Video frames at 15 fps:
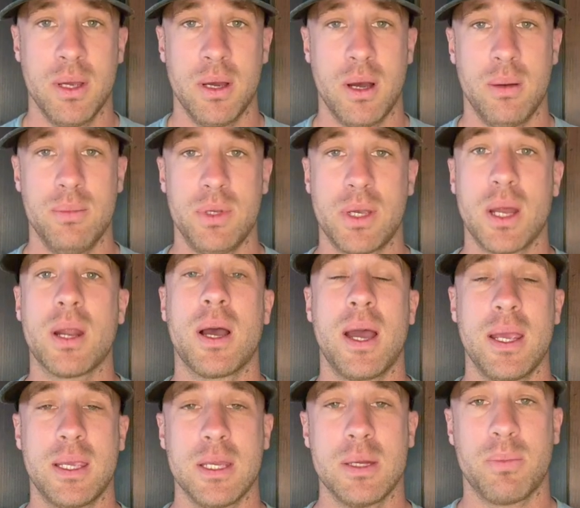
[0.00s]
You got to
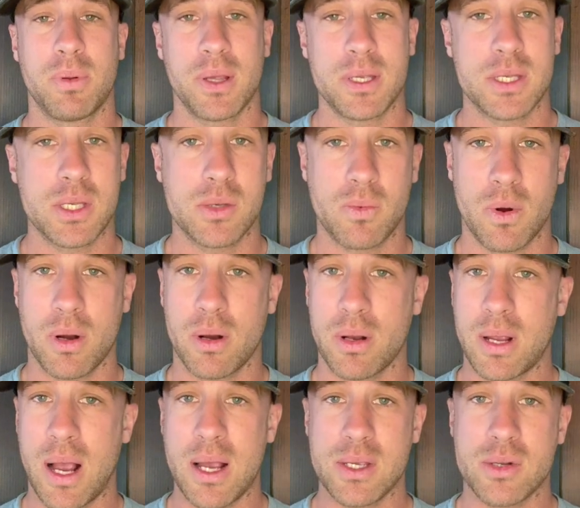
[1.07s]
hike into places where
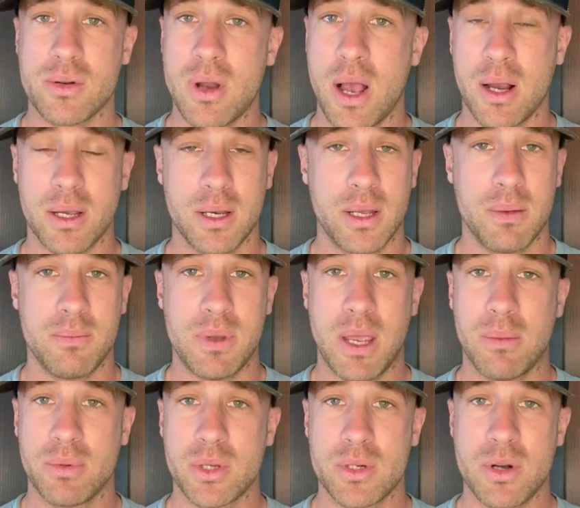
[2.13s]
guys are not going to be
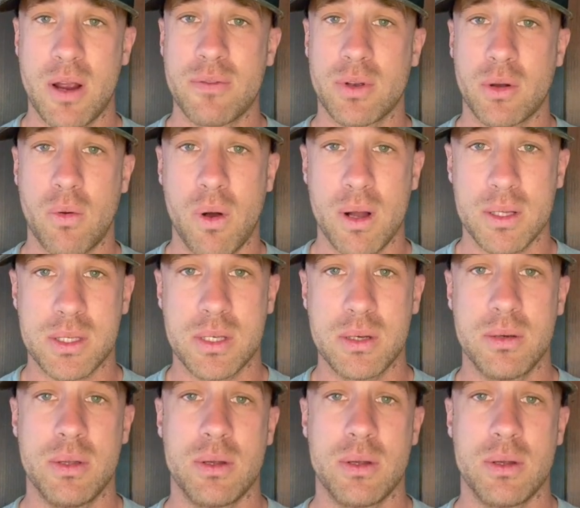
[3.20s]
able to drive their quads to.